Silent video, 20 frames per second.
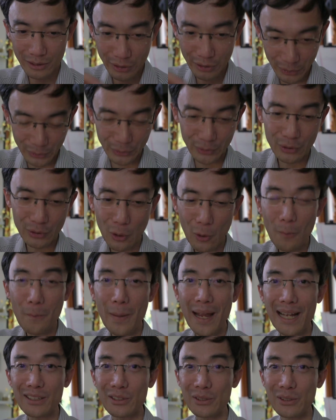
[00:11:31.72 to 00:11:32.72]
to go
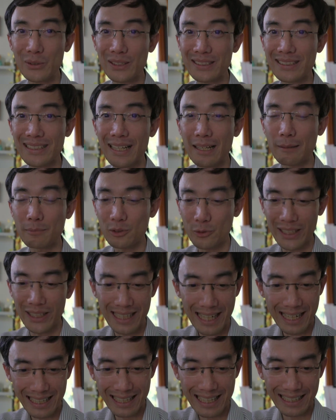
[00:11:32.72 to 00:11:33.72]
back to the setup screen.
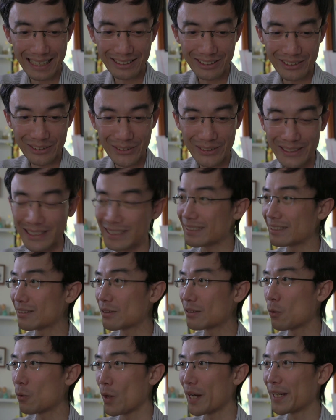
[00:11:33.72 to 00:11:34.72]
I can't do it
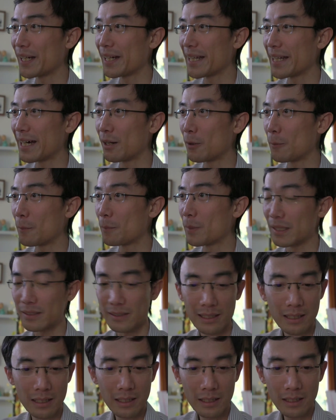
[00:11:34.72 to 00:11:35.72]
right now, but
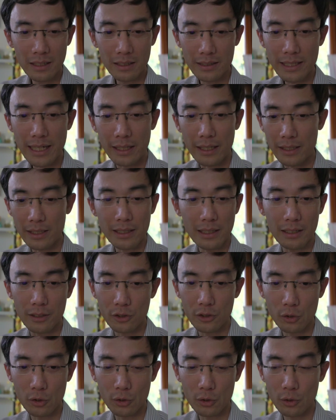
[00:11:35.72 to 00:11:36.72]
yeah, you
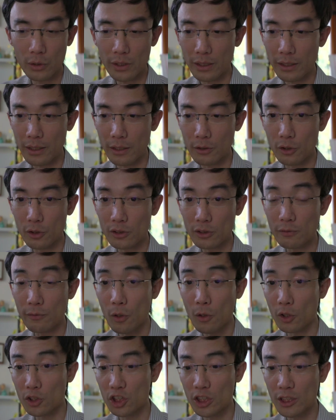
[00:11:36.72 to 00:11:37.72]
can use
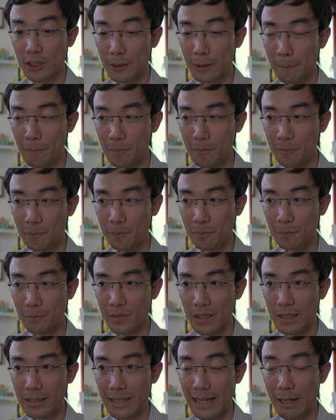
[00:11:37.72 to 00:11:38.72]
4G
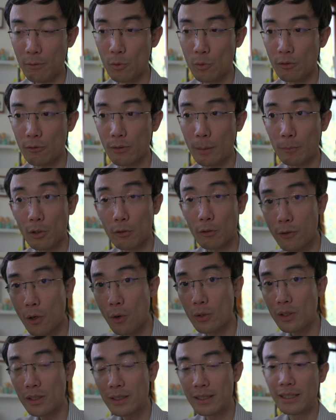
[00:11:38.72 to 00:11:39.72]
network from your
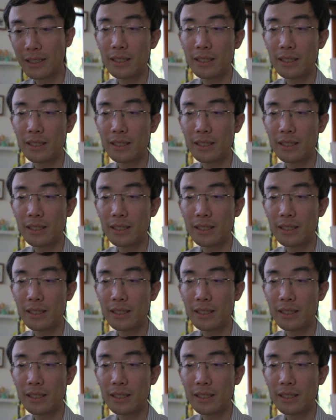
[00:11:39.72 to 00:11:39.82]
phone.